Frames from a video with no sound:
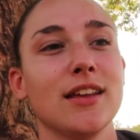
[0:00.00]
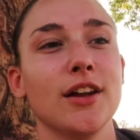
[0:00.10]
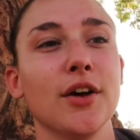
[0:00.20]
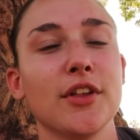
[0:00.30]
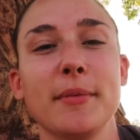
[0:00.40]

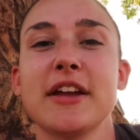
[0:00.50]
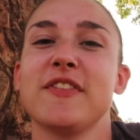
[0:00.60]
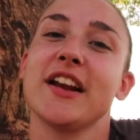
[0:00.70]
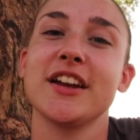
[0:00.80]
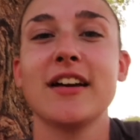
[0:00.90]
You know, they'll make
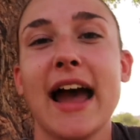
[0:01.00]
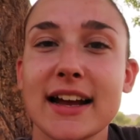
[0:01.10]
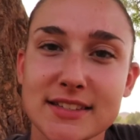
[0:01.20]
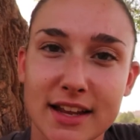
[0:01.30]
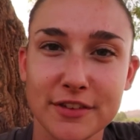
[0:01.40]
fun of your
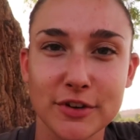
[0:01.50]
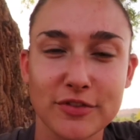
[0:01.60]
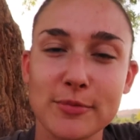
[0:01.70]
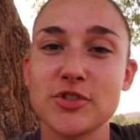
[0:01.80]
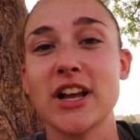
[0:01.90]
accent if
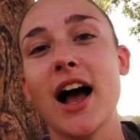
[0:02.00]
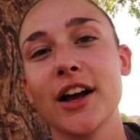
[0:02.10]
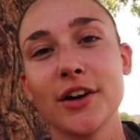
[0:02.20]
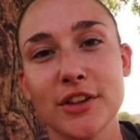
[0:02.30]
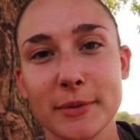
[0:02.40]
you're from
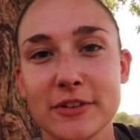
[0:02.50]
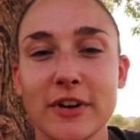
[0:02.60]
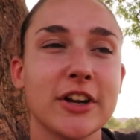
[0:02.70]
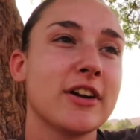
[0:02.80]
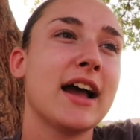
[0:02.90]
Chicago, they'll make
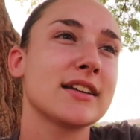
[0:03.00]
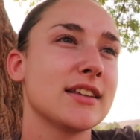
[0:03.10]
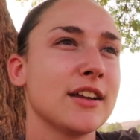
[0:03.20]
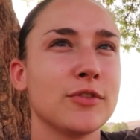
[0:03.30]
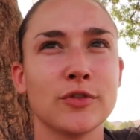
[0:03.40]
fun of your
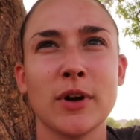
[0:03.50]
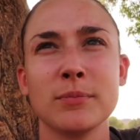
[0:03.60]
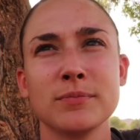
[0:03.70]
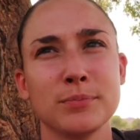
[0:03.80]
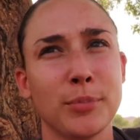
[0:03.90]
accent if you're
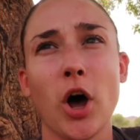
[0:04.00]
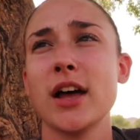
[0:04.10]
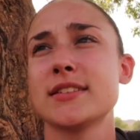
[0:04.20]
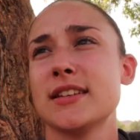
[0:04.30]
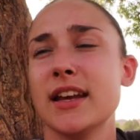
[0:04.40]
from
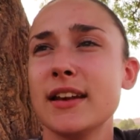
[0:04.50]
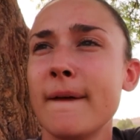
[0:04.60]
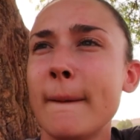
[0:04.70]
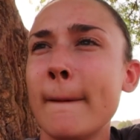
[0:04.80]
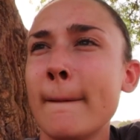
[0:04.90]

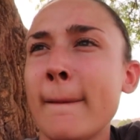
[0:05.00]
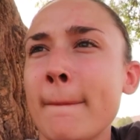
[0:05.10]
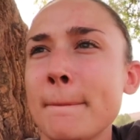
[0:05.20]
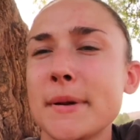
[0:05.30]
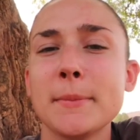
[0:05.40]
Boston.
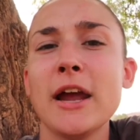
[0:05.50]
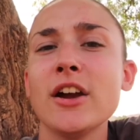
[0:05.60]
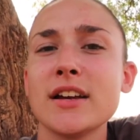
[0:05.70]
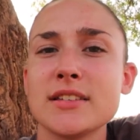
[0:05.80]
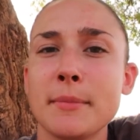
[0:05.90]
But
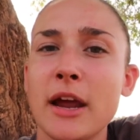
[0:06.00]
America is